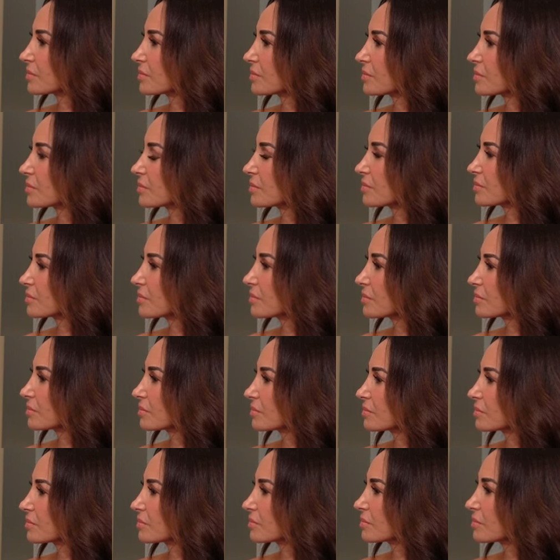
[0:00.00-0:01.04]

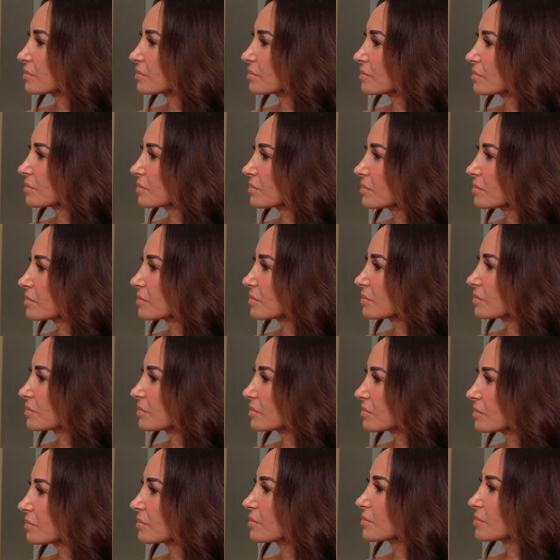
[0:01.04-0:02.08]

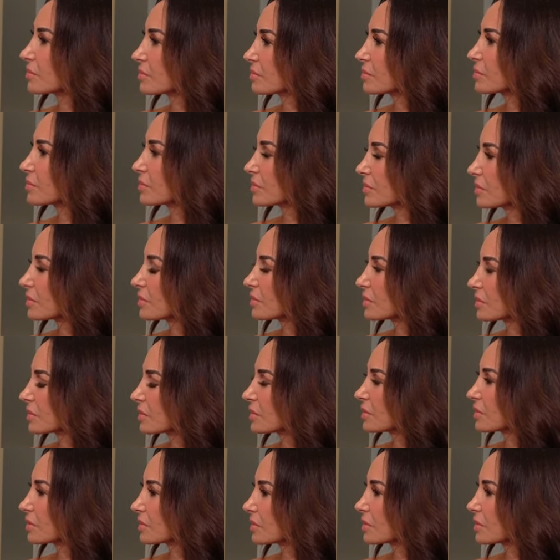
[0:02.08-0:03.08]
No words are spoken by the person on screen.